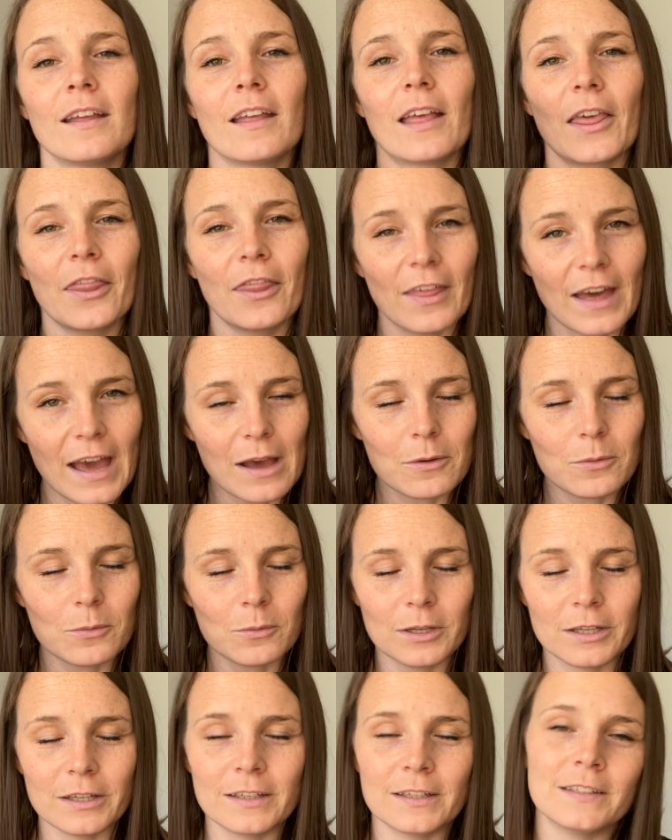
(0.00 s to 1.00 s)
that
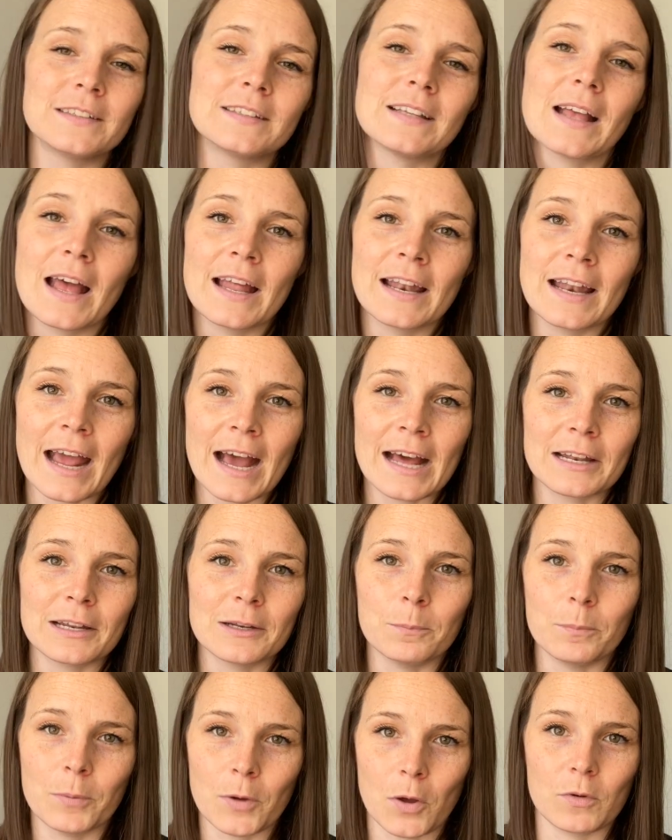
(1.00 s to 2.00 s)
was an
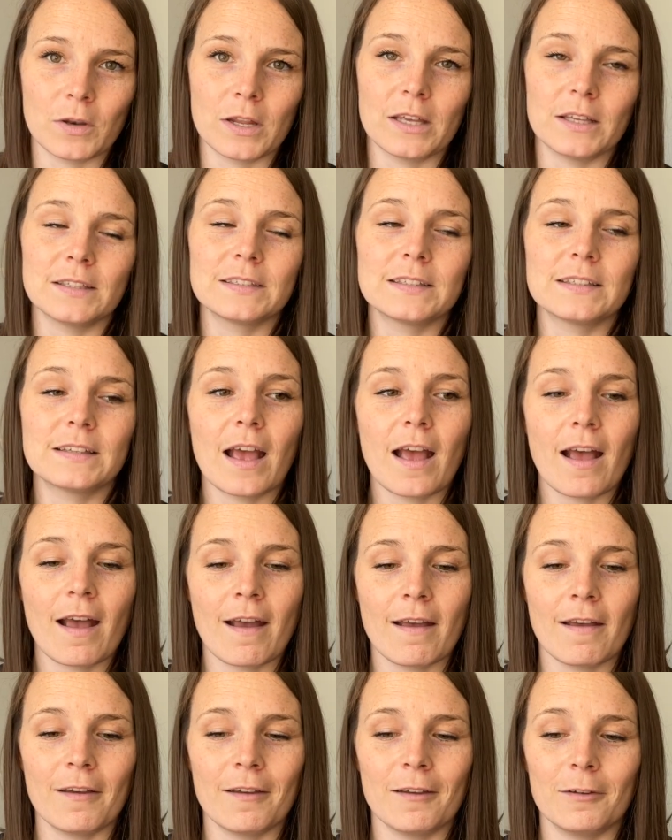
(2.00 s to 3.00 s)
added bonus
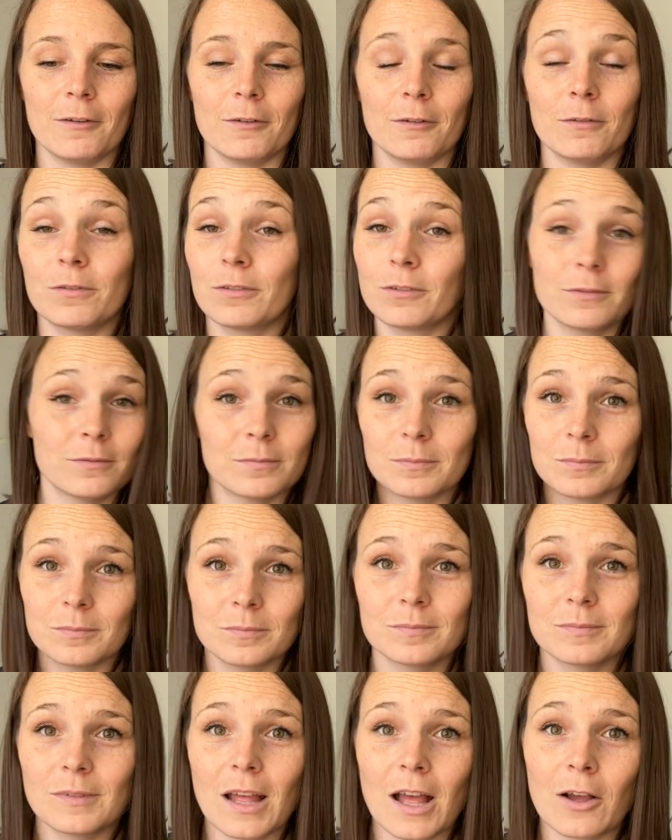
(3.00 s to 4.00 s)
of
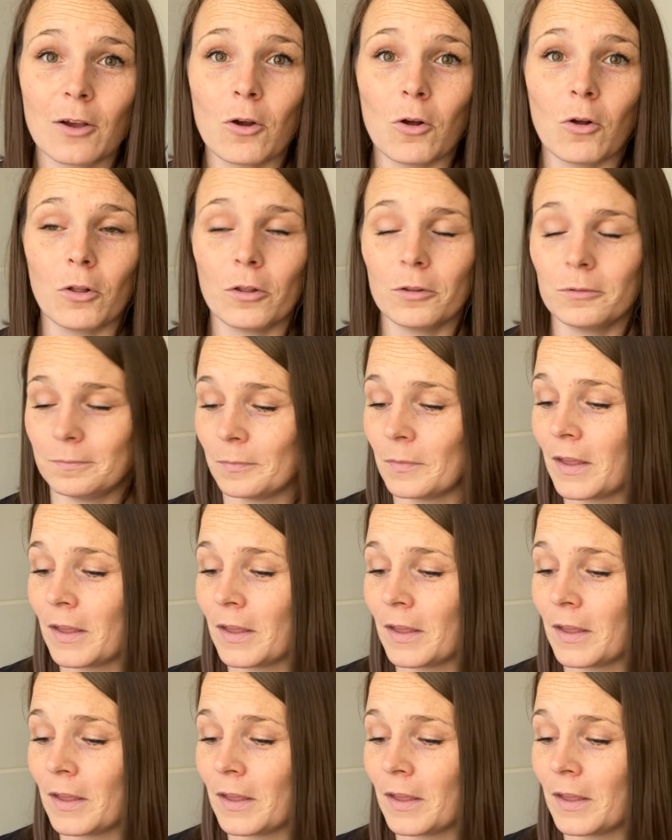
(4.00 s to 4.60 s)
a goal,